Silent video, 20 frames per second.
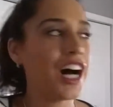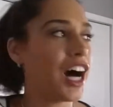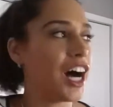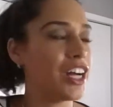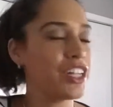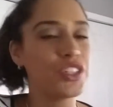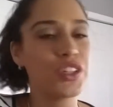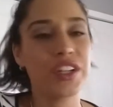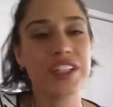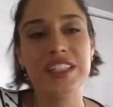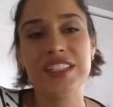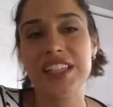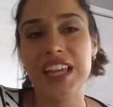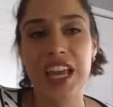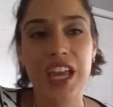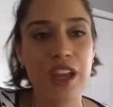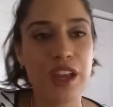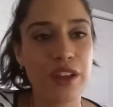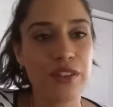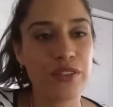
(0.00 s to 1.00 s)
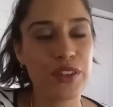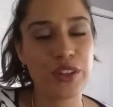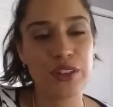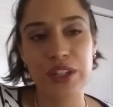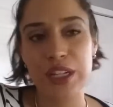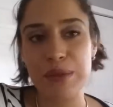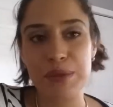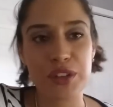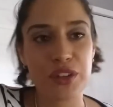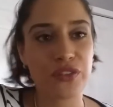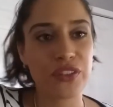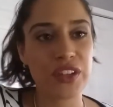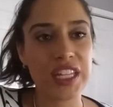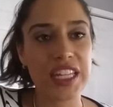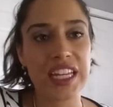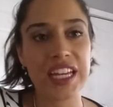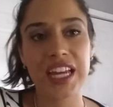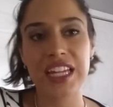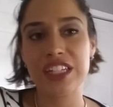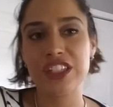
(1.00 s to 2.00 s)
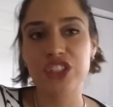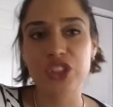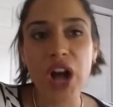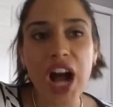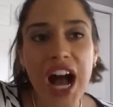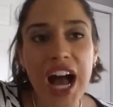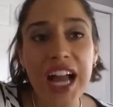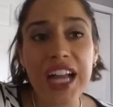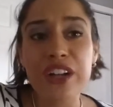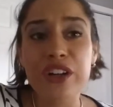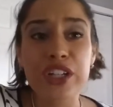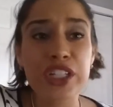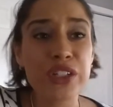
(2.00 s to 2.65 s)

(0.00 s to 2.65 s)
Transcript: uh, during the day if your lips are feeling kind of dry